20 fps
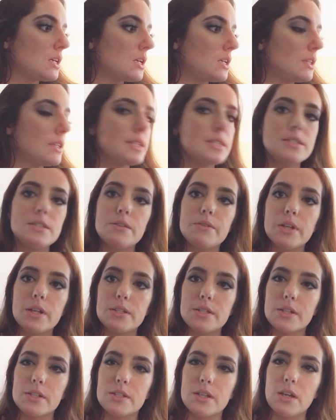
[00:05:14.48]
Let's see what
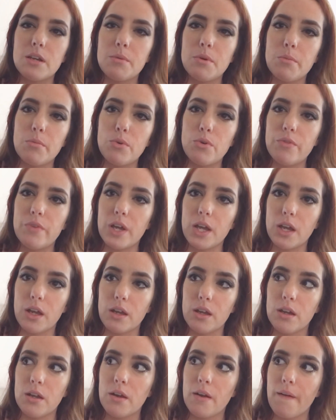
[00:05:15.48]
else I can tell you about moving.
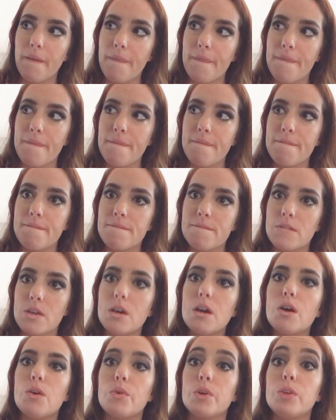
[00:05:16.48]

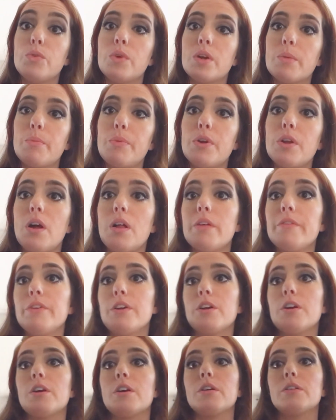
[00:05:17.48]
Oh, you want to put all of
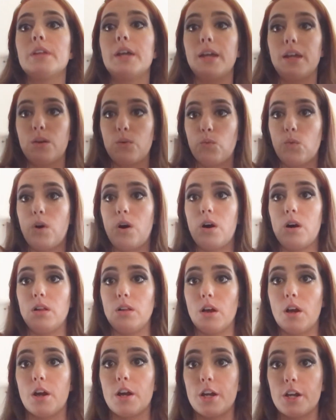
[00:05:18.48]
your like
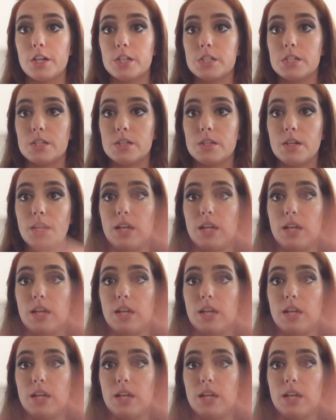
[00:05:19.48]
wall art,